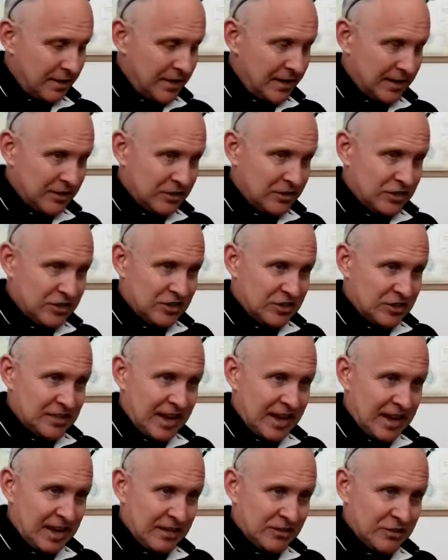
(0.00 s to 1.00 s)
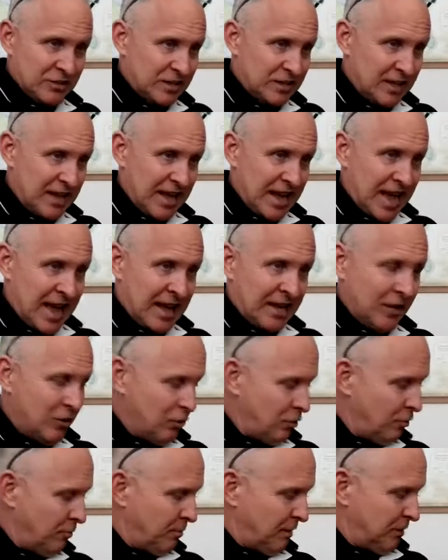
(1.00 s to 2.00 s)
It extends the
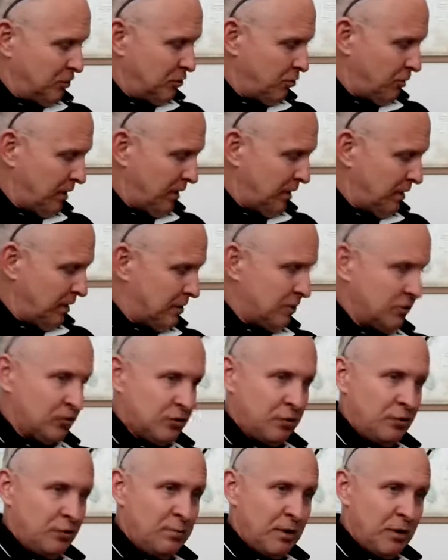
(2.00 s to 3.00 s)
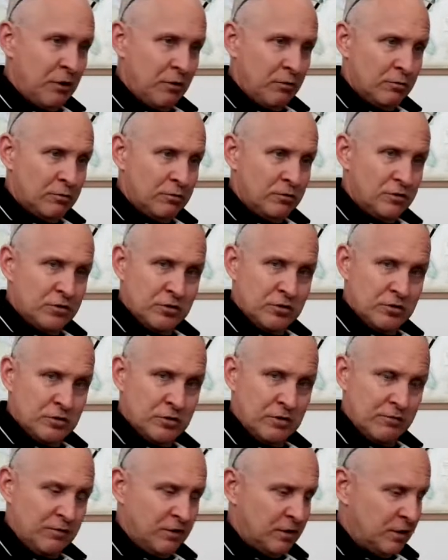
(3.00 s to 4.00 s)
angle between the two bones.
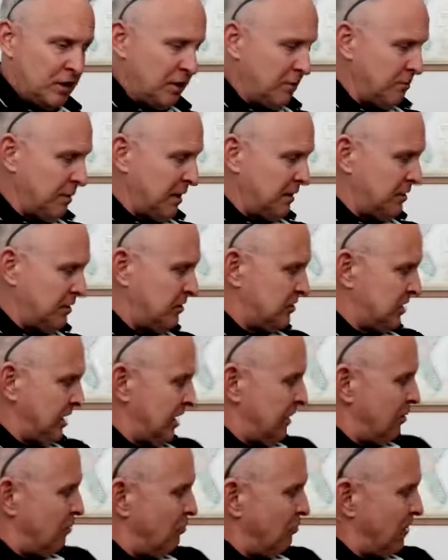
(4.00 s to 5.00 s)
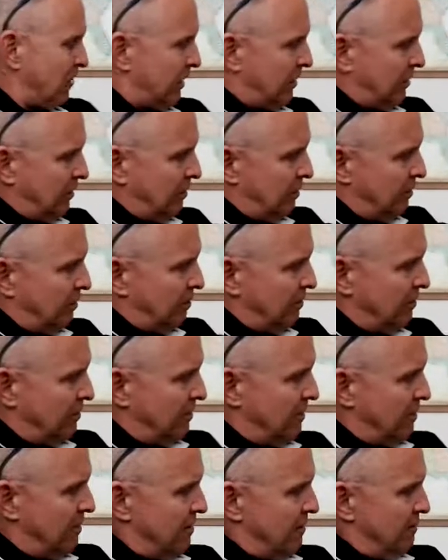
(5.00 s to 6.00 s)
If you think about this angle right here,
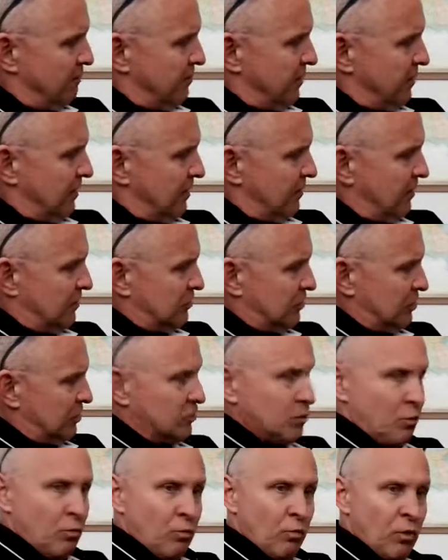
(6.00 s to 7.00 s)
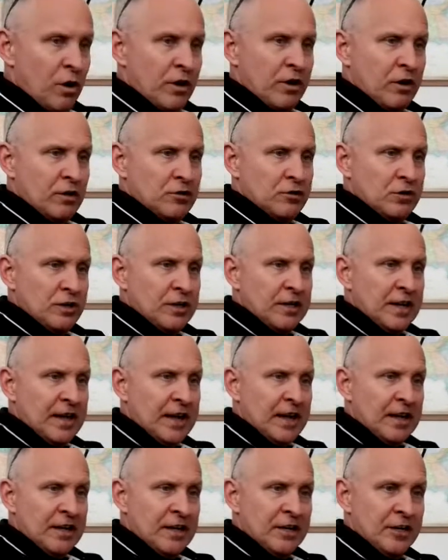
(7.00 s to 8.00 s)
this is
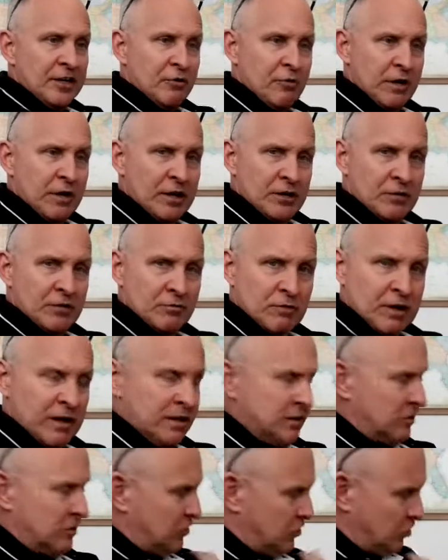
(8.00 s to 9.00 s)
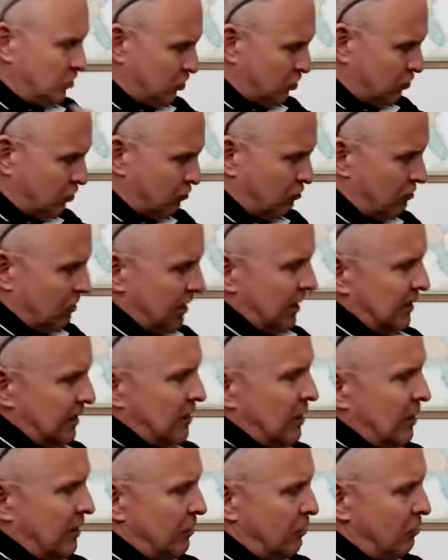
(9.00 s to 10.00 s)
180 degrees, right? It's a straight
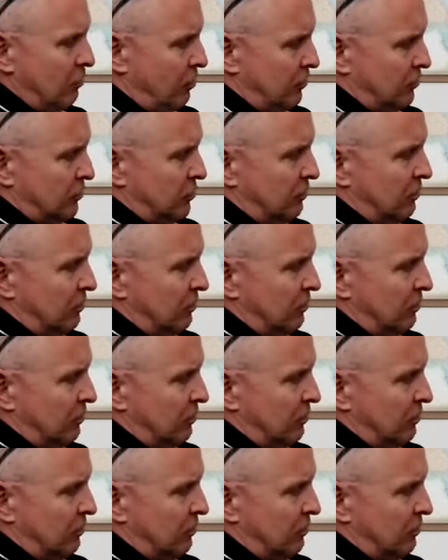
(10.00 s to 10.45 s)
line across.